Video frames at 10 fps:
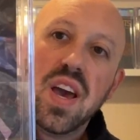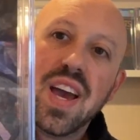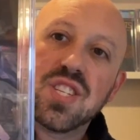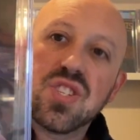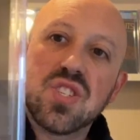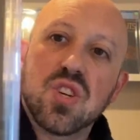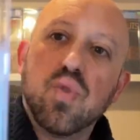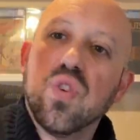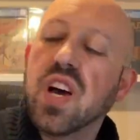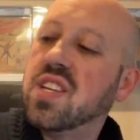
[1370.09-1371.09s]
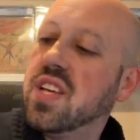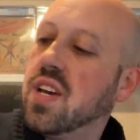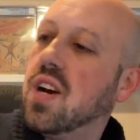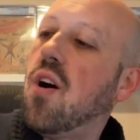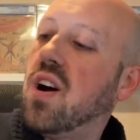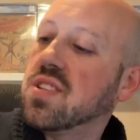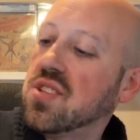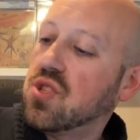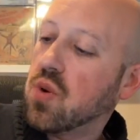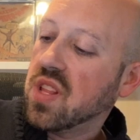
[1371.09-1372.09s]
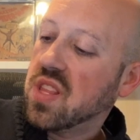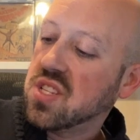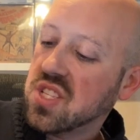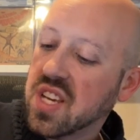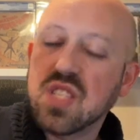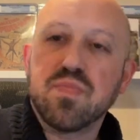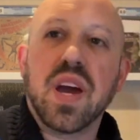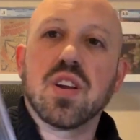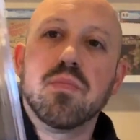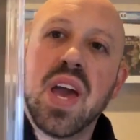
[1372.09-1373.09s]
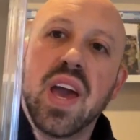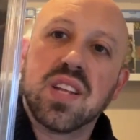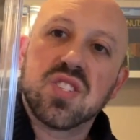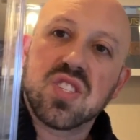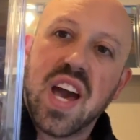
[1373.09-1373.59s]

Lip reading: It's just a cool idea. Haunt is sort of this like Spider-Man /